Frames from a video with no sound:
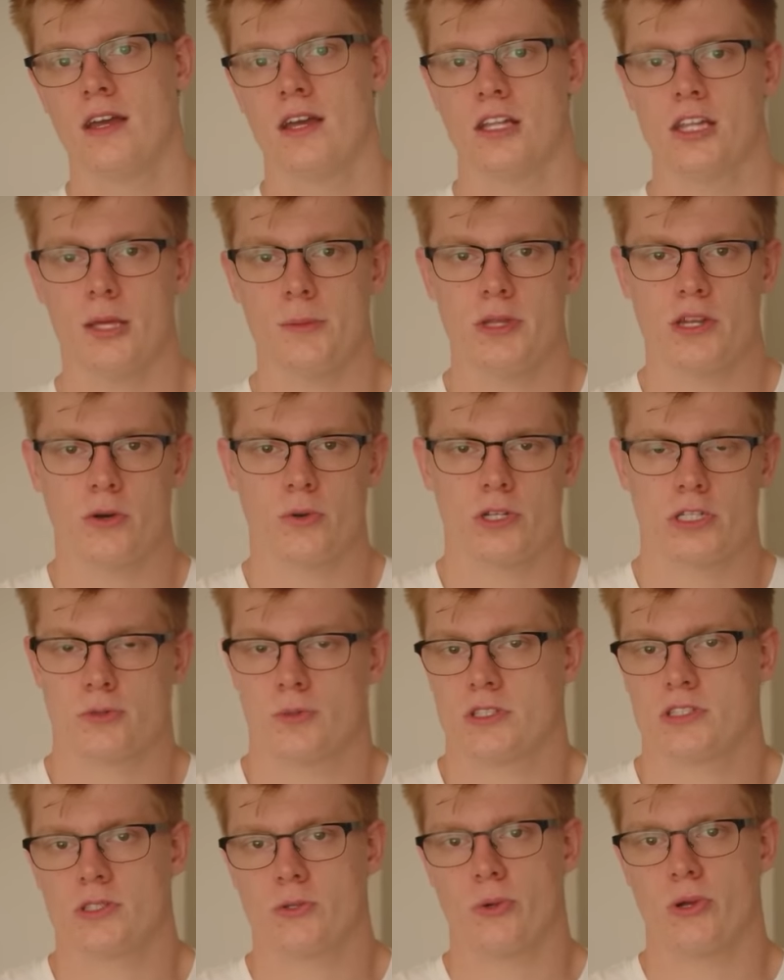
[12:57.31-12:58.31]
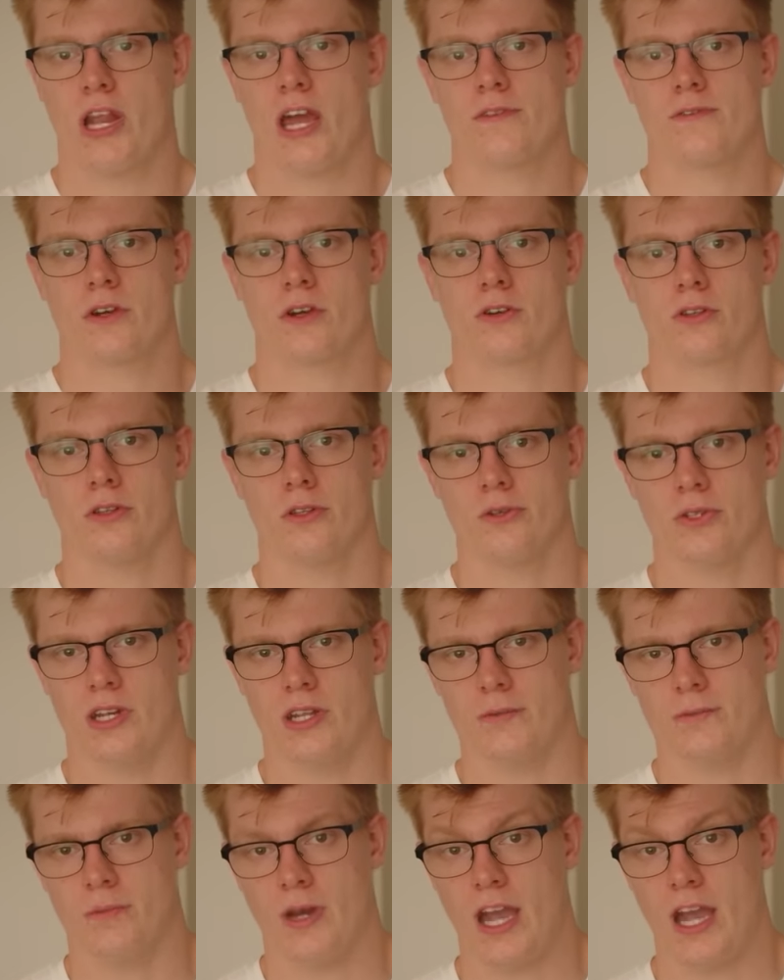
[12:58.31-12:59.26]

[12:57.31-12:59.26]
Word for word: let me know which ones you would have included.